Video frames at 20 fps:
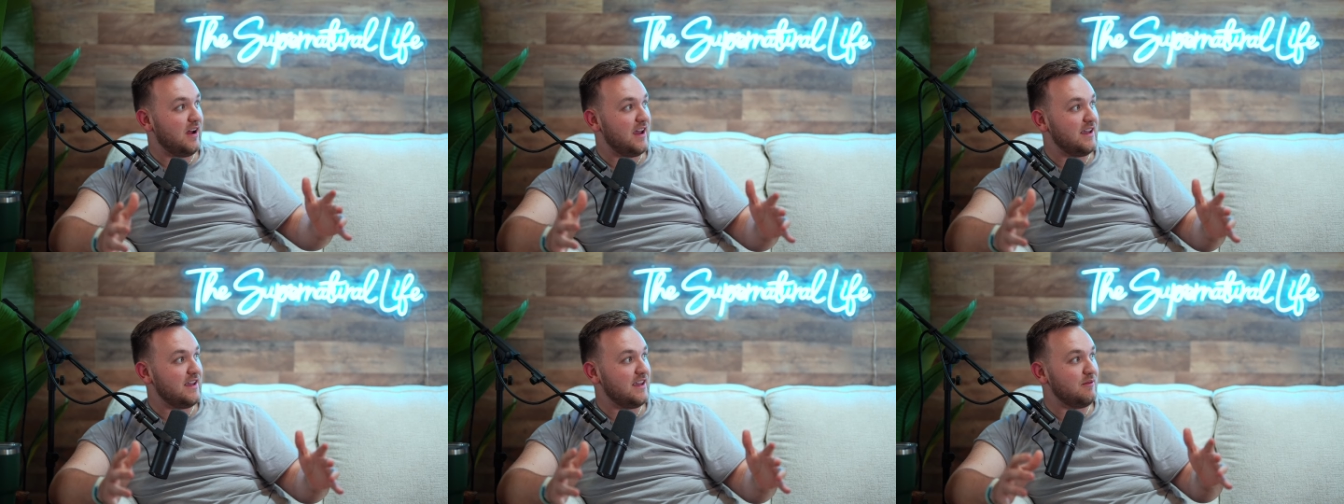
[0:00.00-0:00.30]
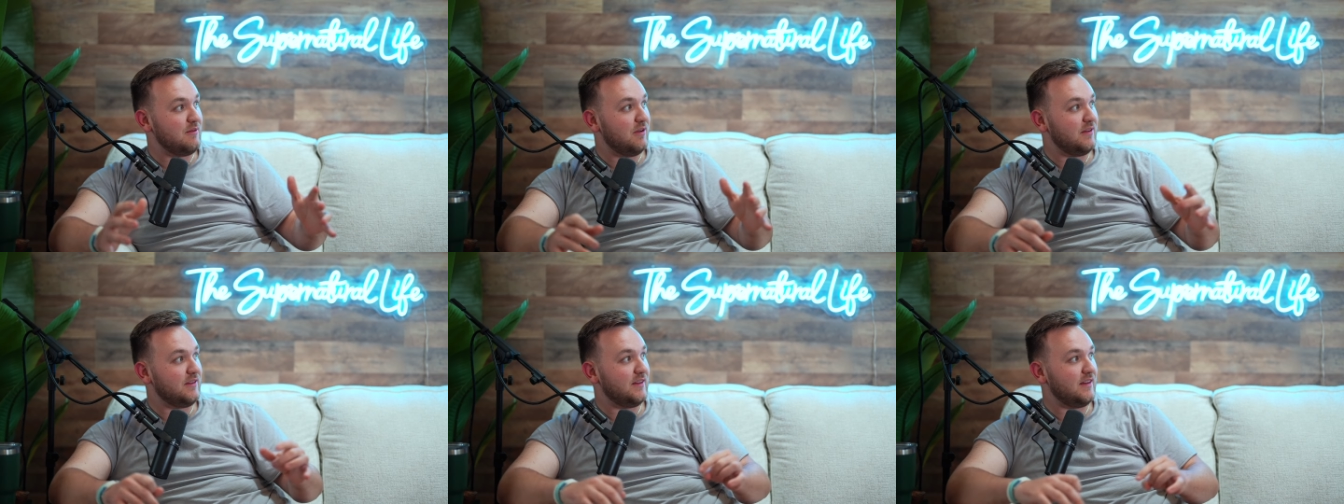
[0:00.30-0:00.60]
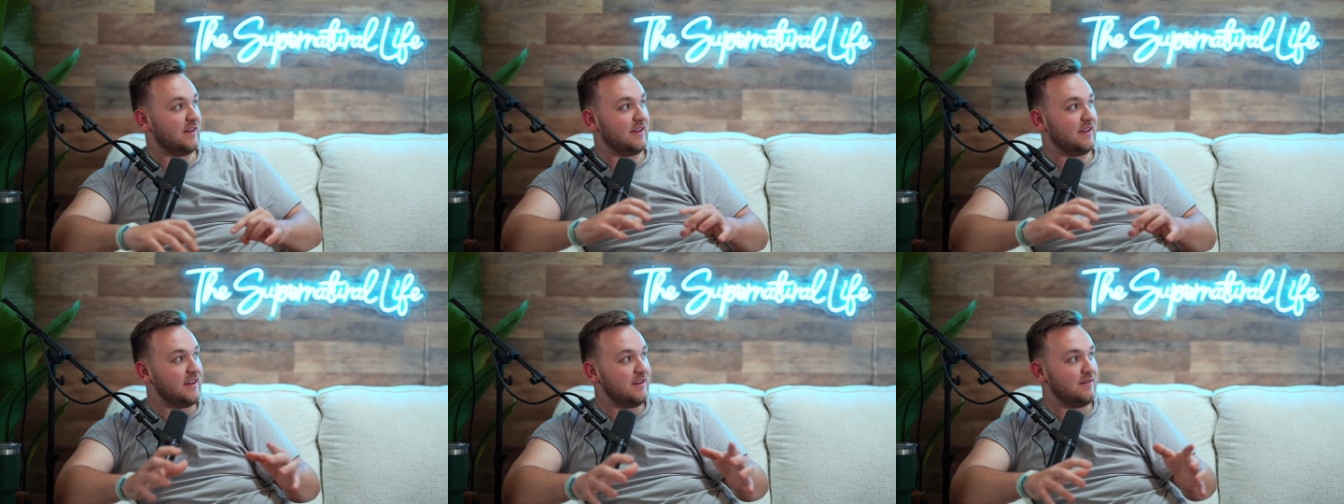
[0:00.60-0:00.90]
He
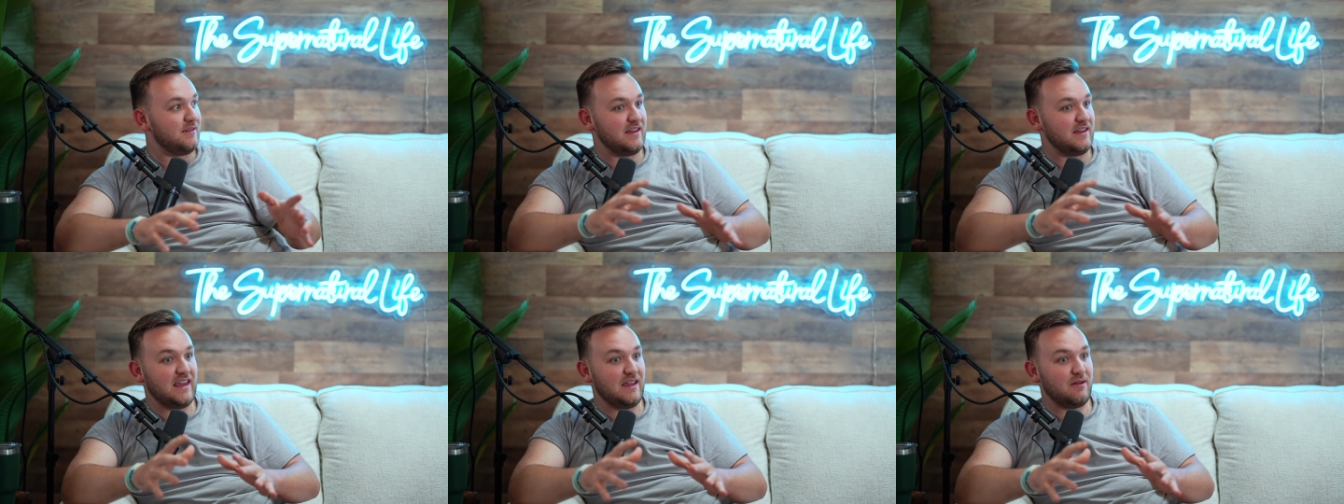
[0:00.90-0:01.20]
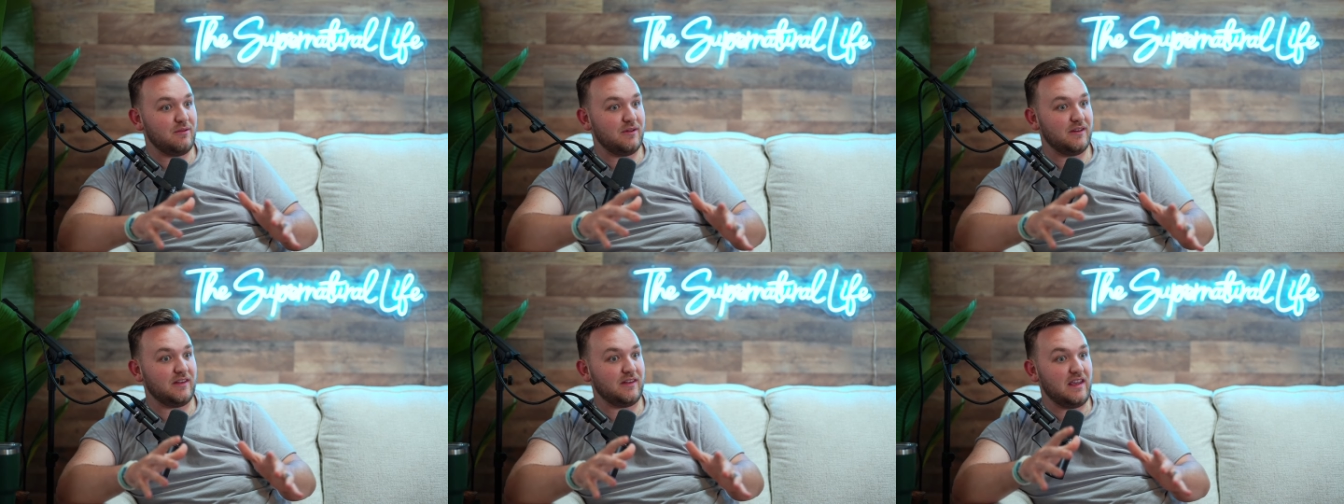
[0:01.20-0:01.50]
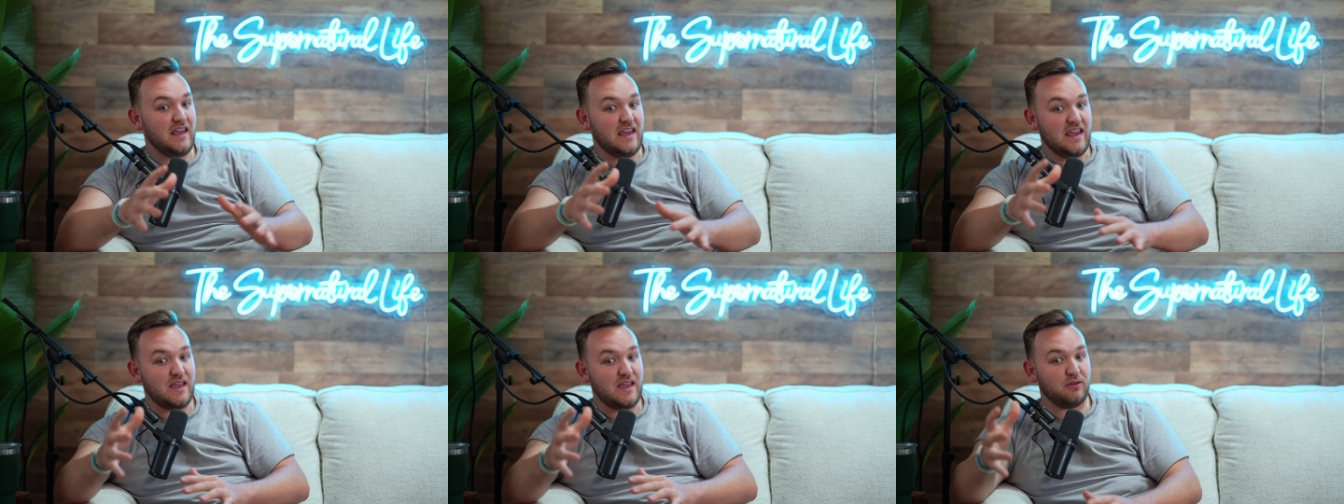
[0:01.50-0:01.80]
wasn't he he was
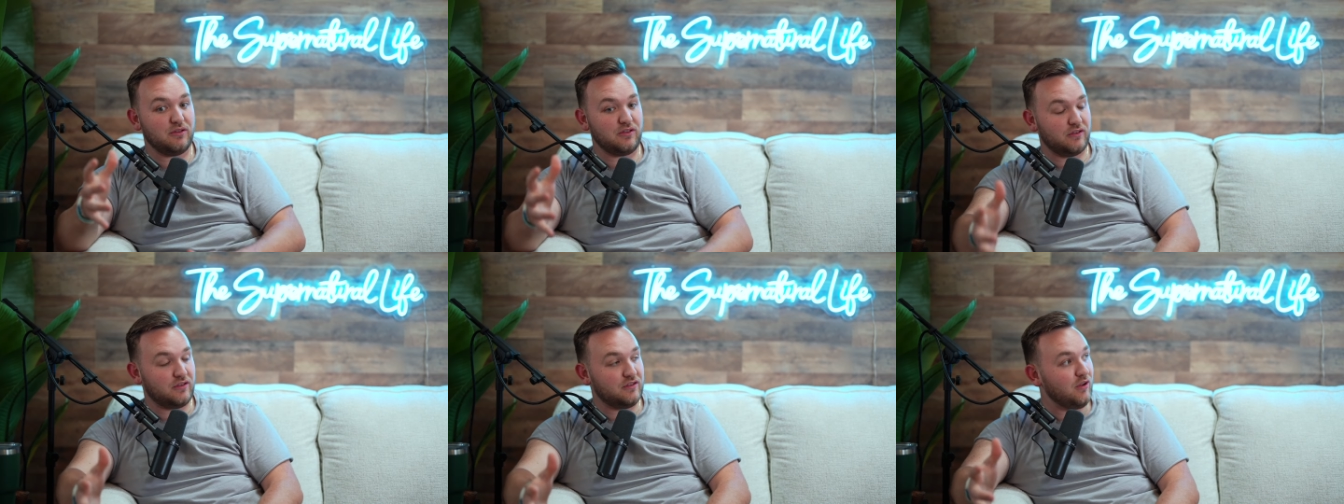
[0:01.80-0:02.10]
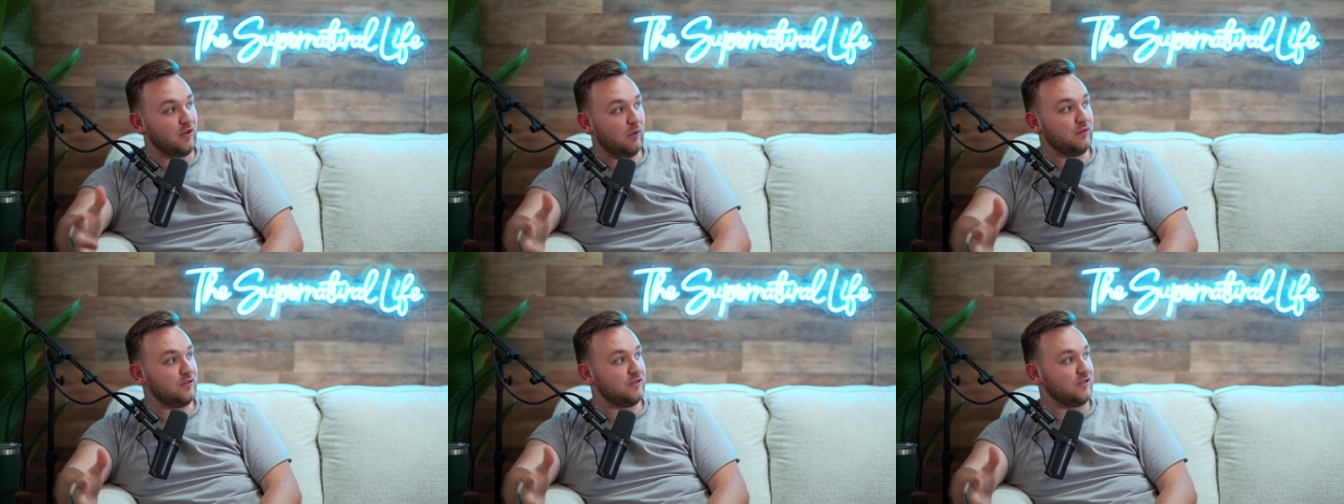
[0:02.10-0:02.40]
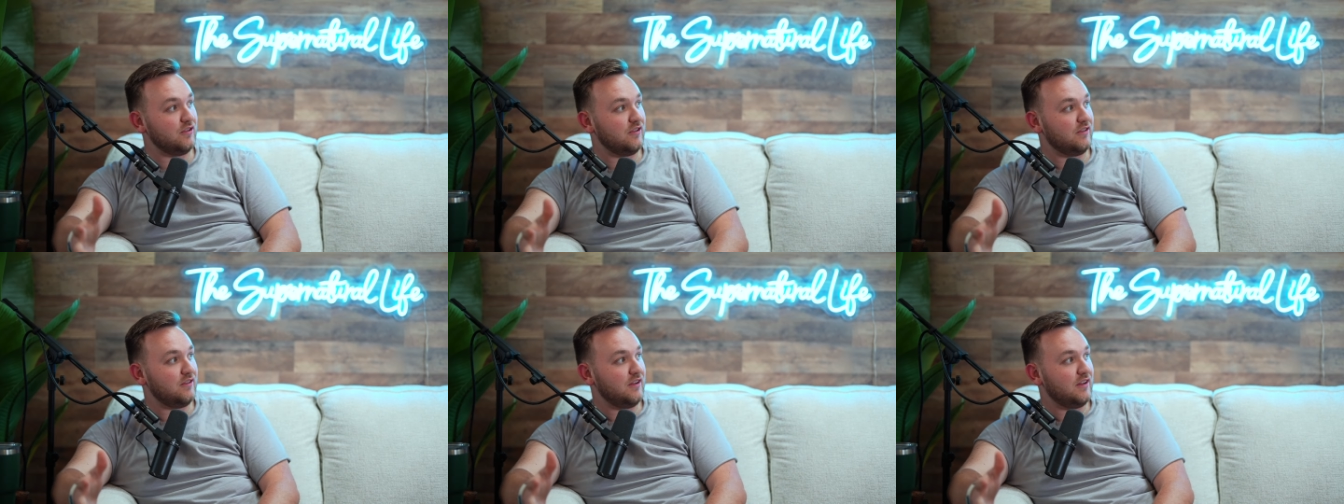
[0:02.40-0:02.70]
he was a
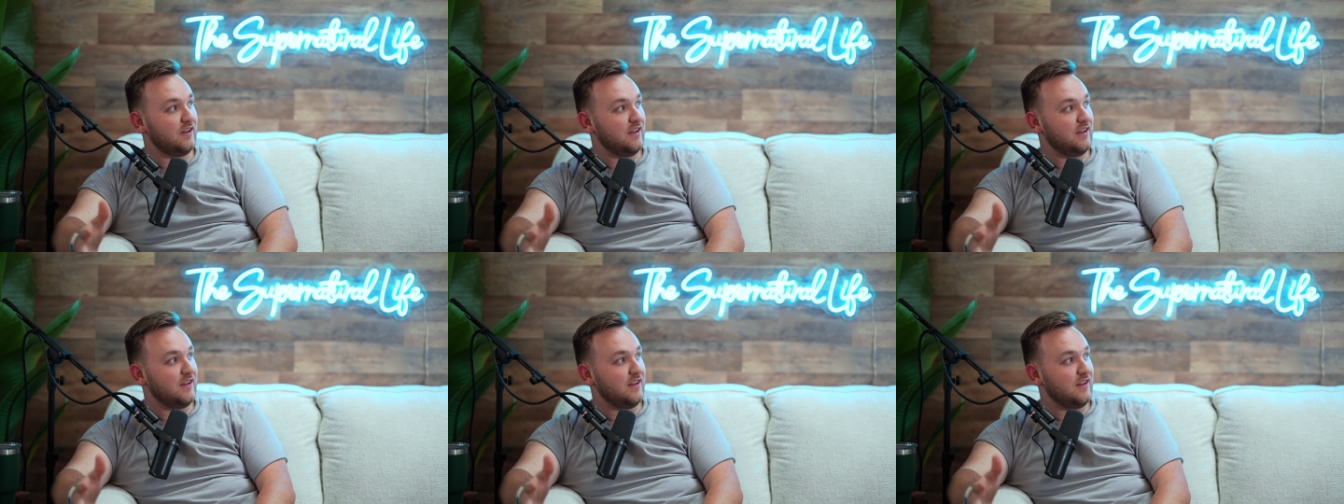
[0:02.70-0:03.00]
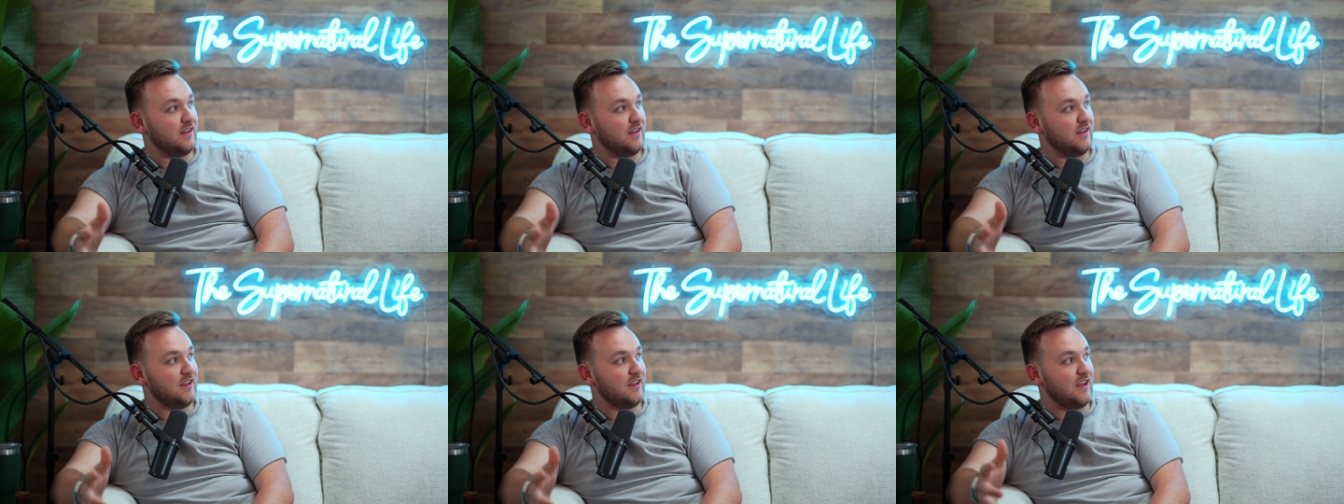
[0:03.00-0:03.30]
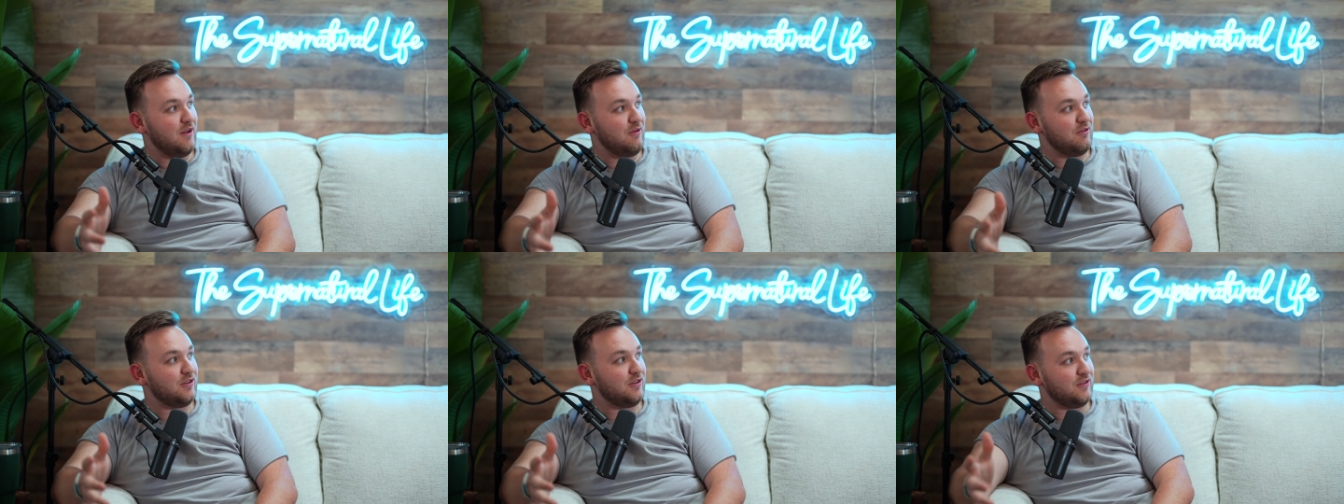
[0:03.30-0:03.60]
soldier.
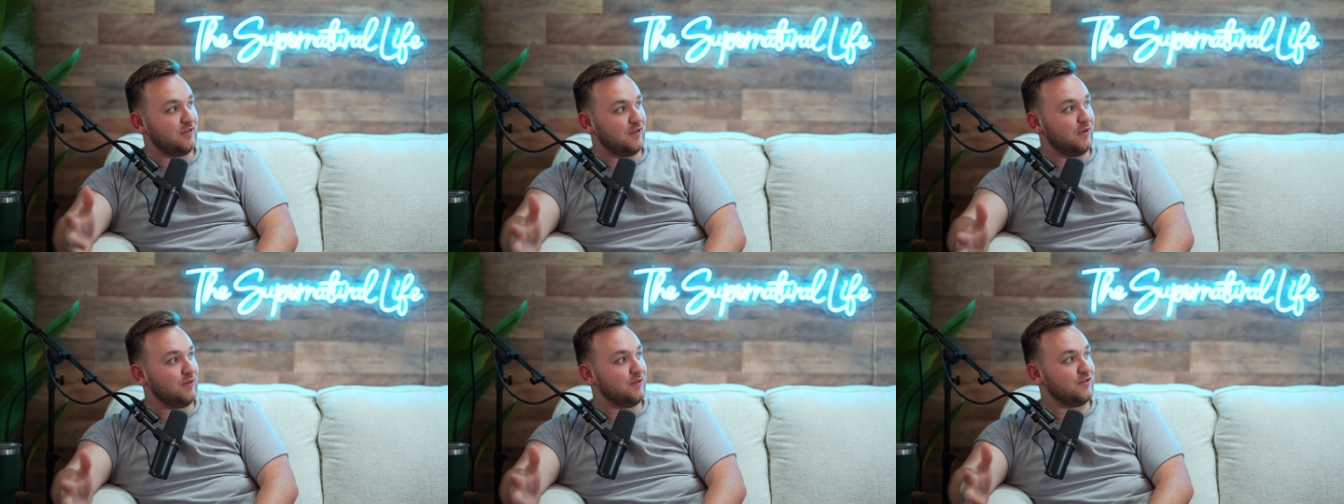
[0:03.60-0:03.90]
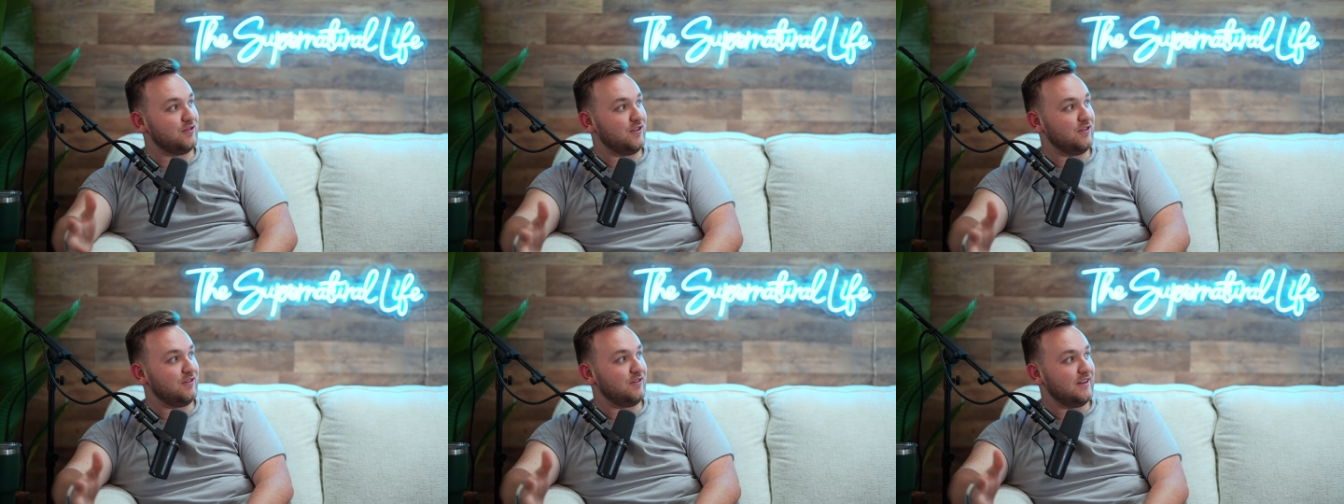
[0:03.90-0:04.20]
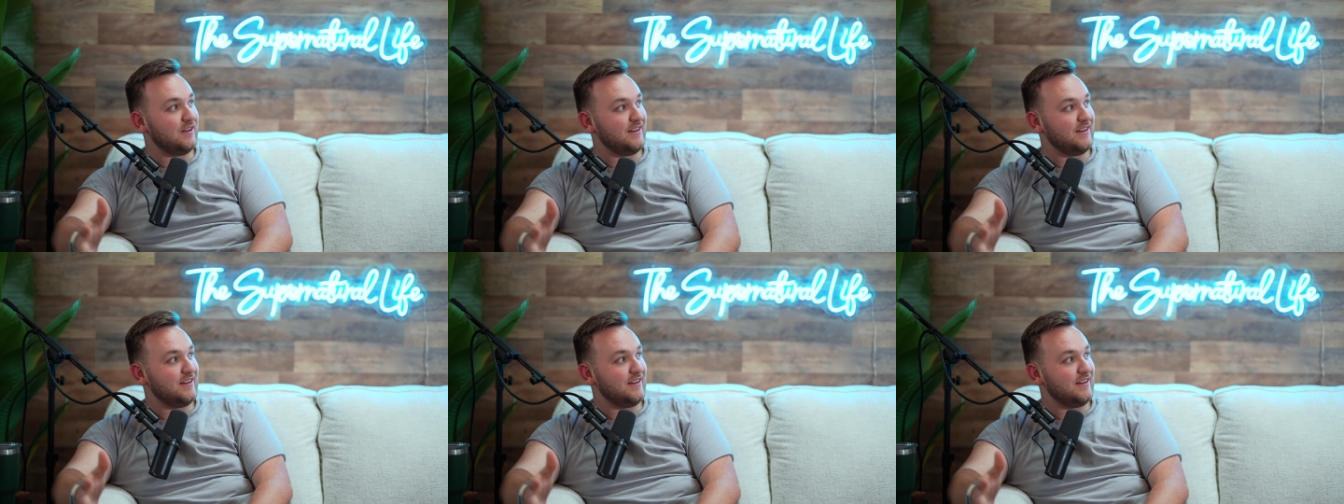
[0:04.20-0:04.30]
He was a soldier.